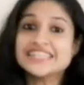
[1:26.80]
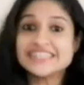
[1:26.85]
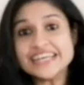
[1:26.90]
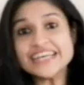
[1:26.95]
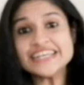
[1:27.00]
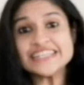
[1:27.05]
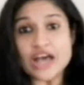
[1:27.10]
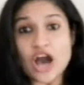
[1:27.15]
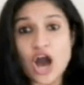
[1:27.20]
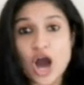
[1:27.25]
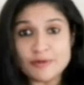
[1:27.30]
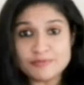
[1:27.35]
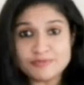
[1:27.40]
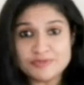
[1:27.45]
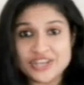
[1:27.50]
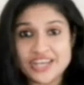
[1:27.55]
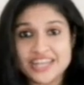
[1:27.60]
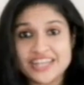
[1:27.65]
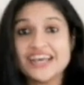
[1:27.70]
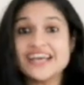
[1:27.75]
This
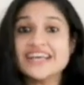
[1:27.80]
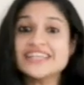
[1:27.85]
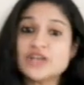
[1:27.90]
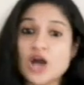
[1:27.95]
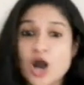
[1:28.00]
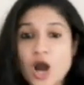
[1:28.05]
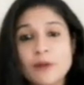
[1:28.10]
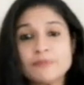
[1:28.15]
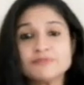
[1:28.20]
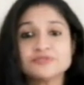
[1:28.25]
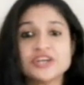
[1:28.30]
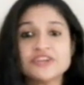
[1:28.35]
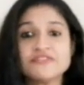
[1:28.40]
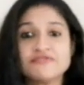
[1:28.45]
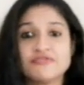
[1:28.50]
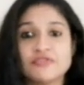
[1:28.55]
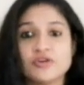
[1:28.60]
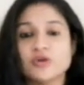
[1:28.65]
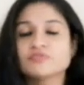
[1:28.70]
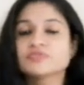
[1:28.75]
option is opted
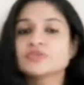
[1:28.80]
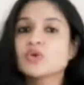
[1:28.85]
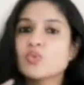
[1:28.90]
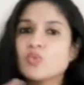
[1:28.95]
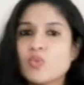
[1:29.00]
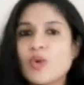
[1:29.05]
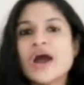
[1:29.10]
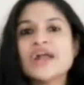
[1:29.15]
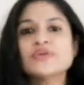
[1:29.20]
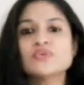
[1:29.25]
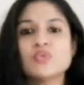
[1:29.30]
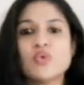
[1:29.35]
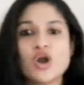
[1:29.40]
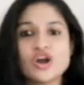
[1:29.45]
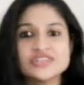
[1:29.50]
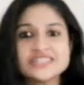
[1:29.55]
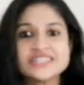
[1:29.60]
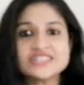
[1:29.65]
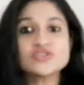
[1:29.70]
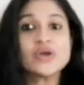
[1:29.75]
for one
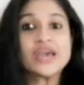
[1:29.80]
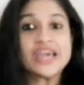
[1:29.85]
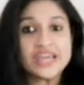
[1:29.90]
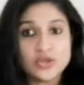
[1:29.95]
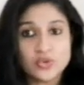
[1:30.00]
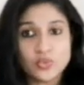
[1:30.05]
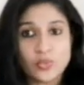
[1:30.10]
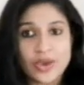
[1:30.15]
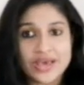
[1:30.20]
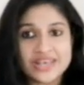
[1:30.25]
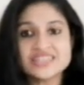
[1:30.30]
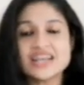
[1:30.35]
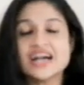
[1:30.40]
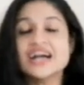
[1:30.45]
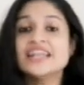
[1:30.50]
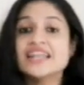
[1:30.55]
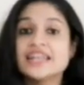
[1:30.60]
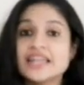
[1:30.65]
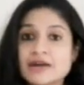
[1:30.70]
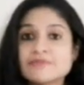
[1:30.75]
wants to invest a
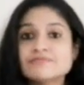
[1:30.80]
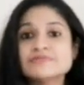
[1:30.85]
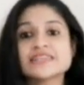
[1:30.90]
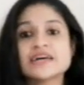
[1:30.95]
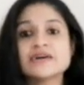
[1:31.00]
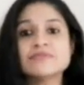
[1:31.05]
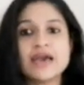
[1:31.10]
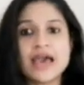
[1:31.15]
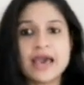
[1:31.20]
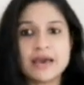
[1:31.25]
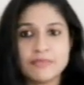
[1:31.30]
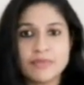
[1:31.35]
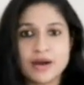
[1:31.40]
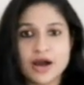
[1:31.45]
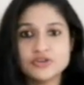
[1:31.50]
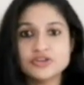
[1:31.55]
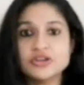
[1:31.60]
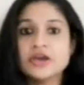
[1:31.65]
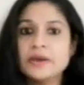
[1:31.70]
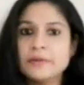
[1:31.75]
lump sum
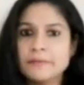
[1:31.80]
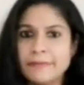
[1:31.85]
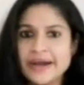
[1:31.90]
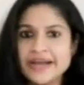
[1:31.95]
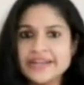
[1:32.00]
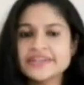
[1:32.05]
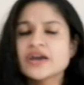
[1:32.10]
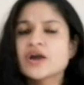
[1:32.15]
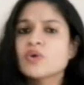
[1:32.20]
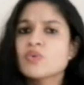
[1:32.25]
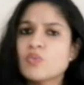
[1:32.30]
amount but